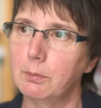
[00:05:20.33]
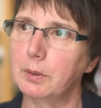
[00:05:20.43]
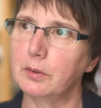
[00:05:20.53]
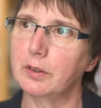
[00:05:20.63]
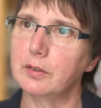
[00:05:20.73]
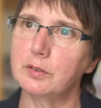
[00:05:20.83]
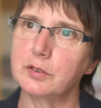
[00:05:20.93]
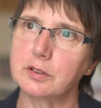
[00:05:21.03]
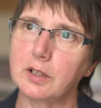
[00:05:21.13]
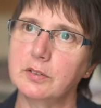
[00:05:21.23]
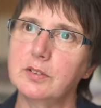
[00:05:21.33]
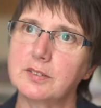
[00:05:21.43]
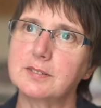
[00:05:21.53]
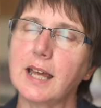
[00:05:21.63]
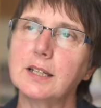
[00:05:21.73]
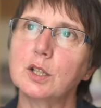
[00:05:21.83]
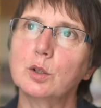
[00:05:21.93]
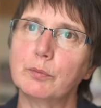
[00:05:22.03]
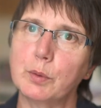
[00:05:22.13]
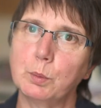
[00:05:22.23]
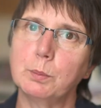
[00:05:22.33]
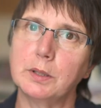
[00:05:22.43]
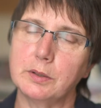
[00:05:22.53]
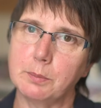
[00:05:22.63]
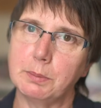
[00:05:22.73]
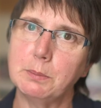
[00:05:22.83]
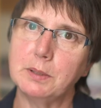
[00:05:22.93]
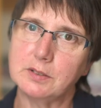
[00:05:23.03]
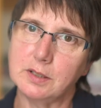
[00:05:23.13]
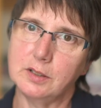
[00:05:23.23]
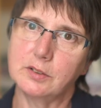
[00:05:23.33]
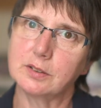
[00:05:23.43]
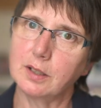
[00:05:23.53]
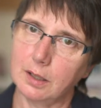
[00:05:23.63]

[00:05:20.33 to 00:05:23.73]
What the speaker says: but that there is an understanding of the woman and the baby's needs